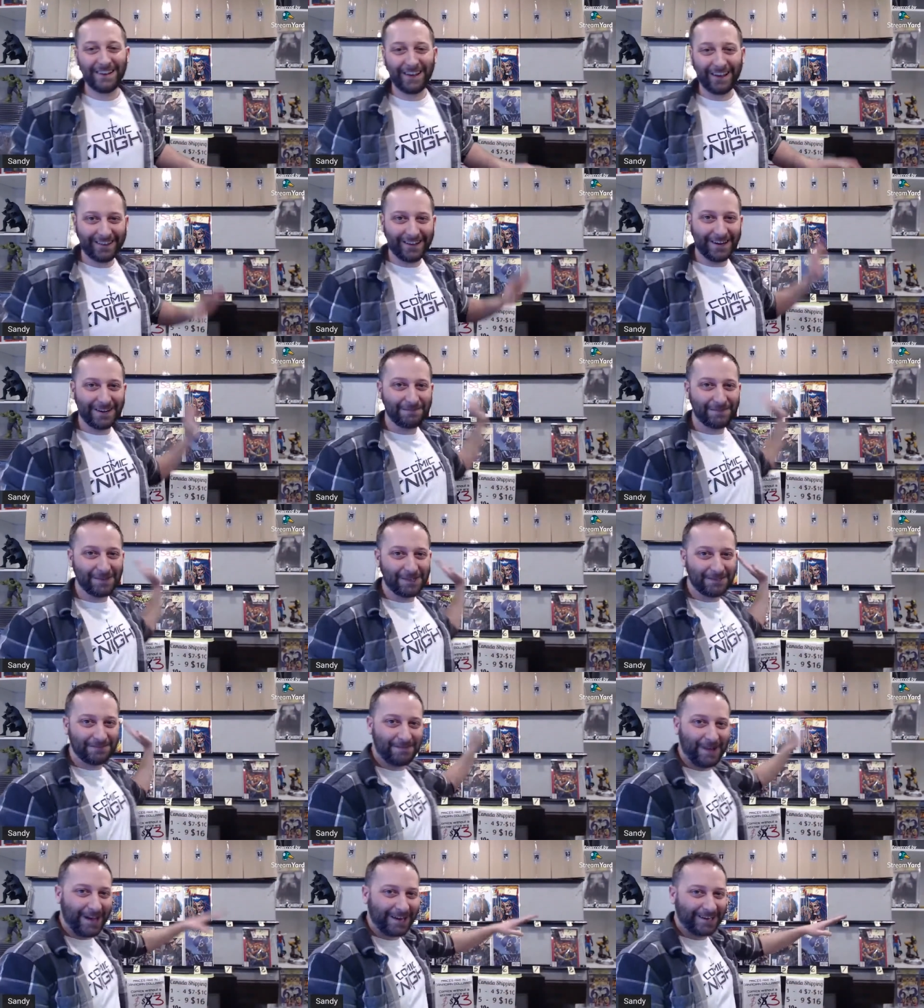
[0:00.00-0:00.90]
And then I put
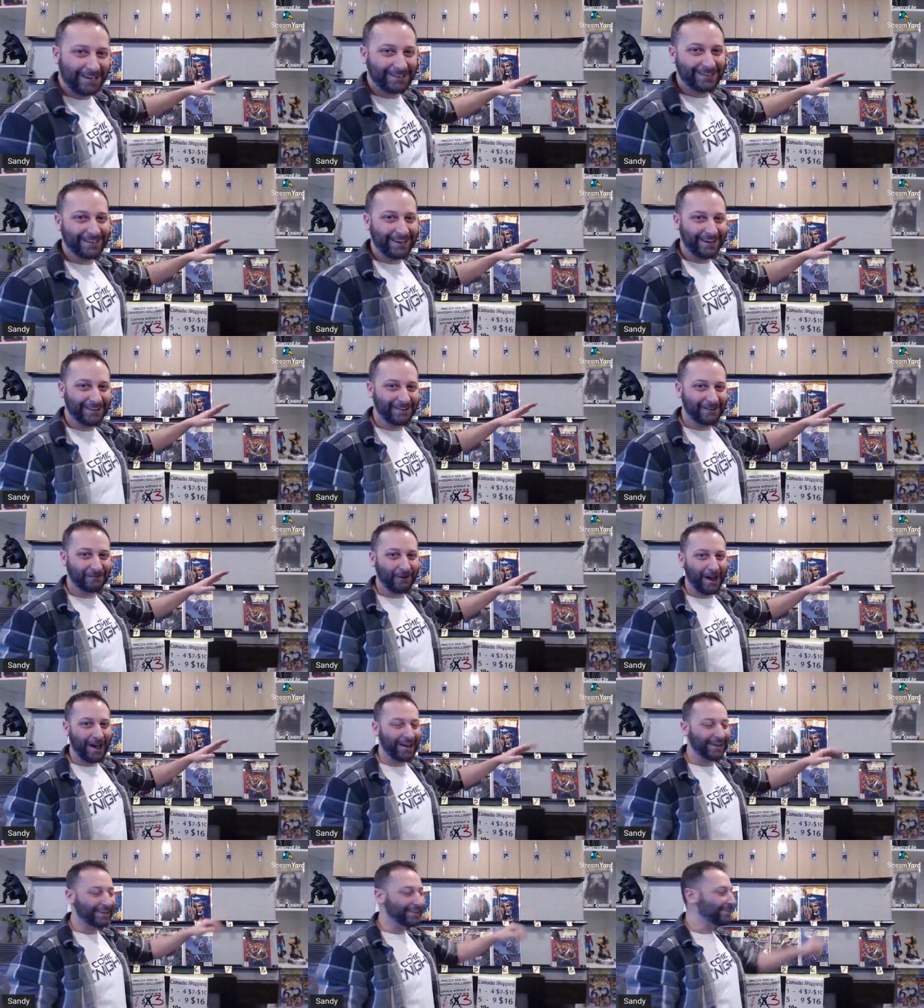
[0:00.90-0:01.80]
them back on the on the
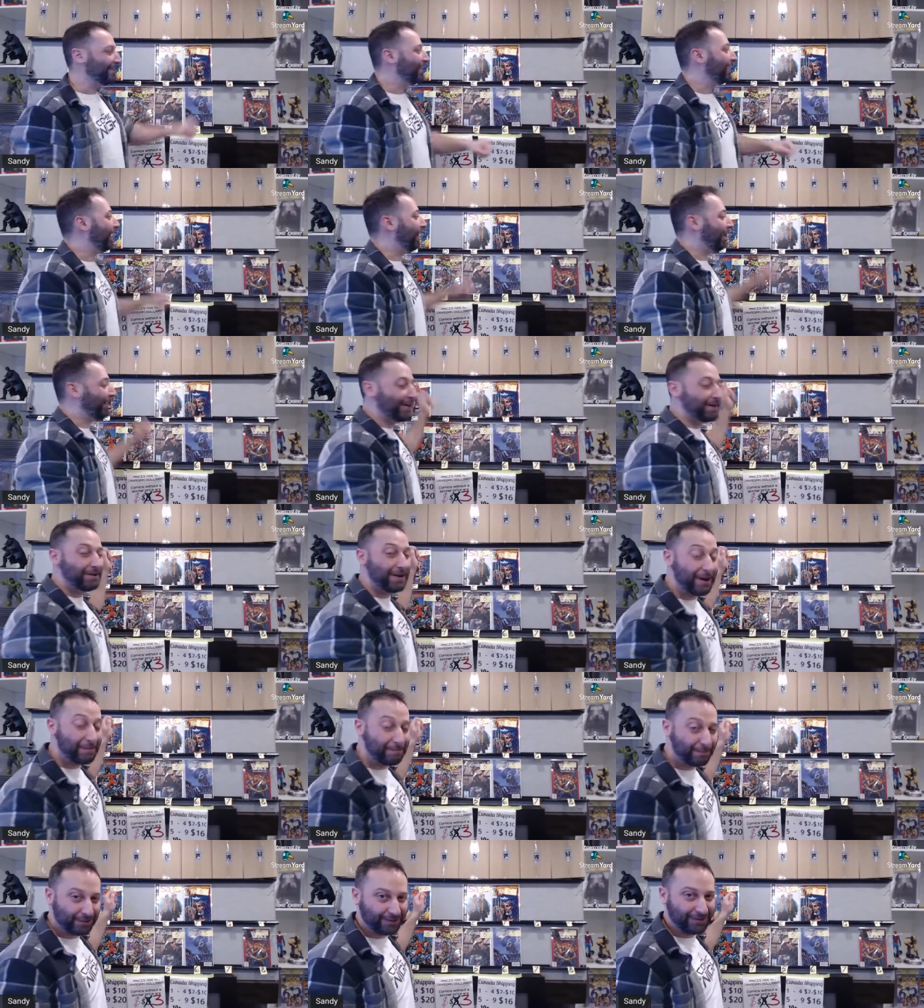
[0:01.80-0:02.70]
rack and I
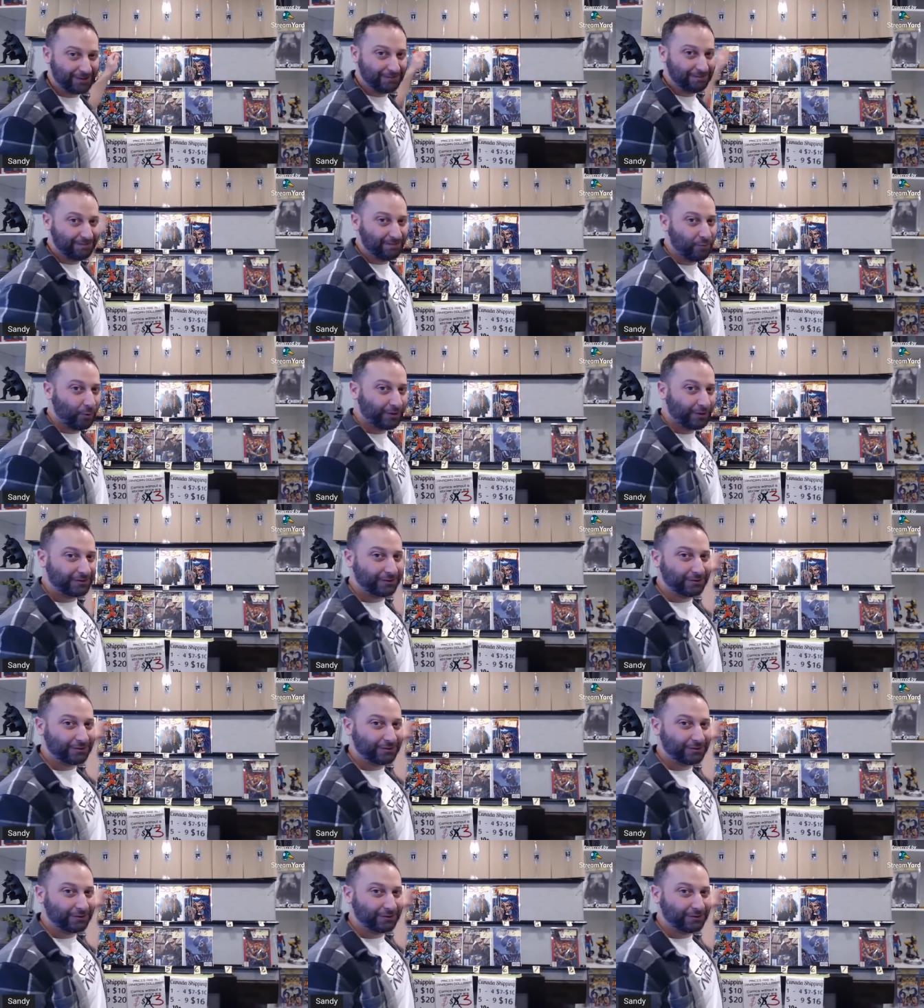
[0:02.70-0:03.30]
number them one,